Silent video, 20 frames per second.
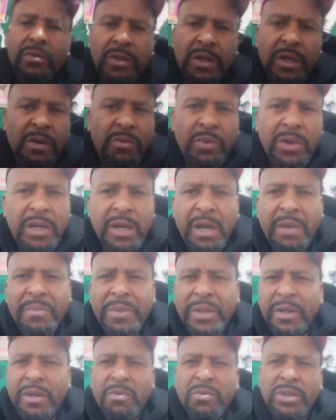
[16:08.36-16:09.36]
Then when he
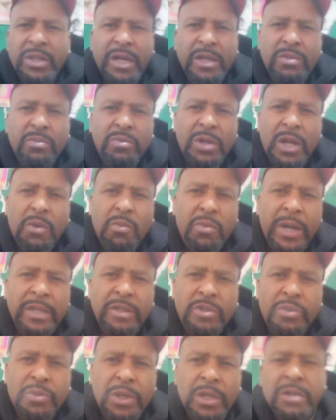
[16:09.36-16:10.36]
came in there with that, that
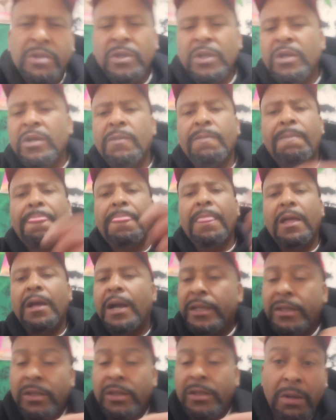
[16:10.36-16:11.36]
weight trick,
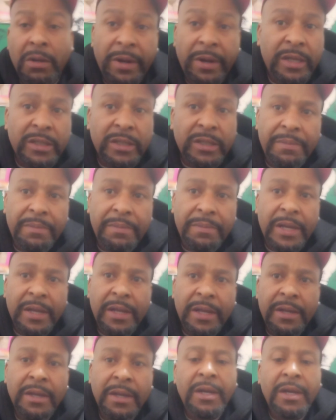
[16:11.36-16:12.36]
I told him, I said,
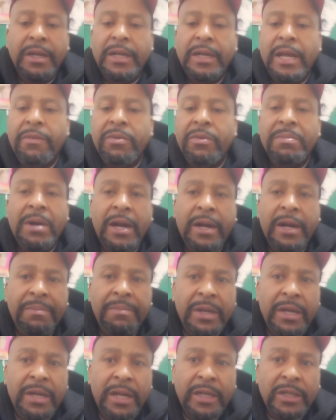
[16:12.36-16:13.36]
man, that reminded
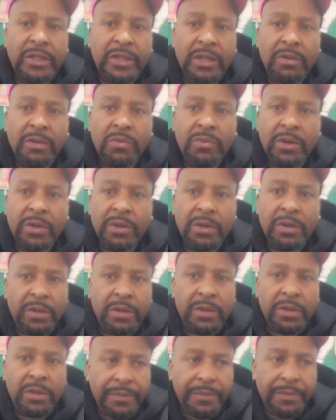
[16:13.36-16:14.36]
me of that shit with
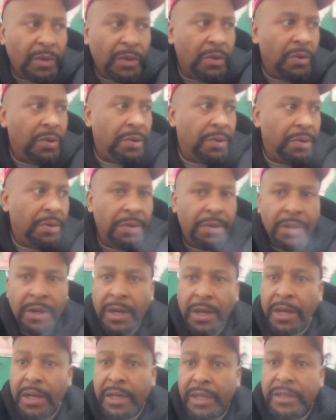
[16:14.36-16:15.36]
uh,
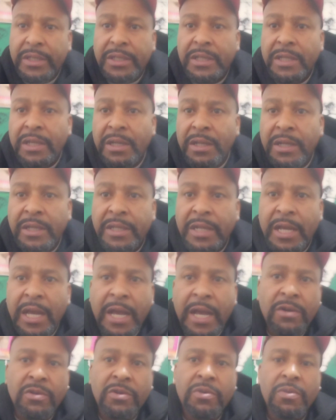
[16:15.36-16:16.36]
Castile and
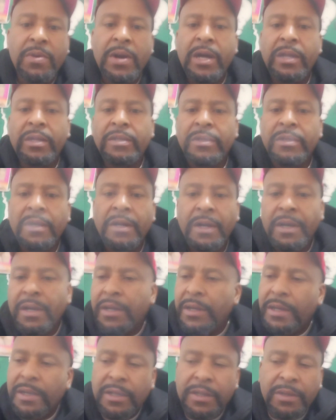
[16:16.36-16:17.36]
Diego Corrales.
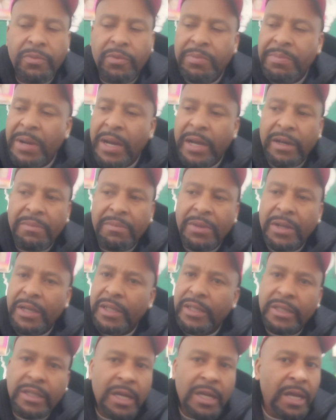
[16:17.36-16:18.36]
It reminded me of
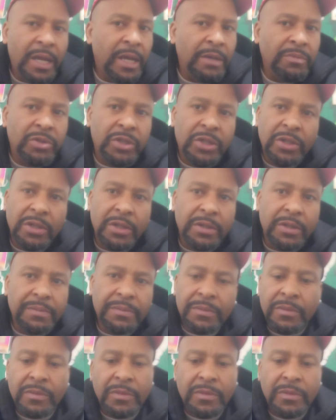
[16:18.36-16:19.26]
the same shit.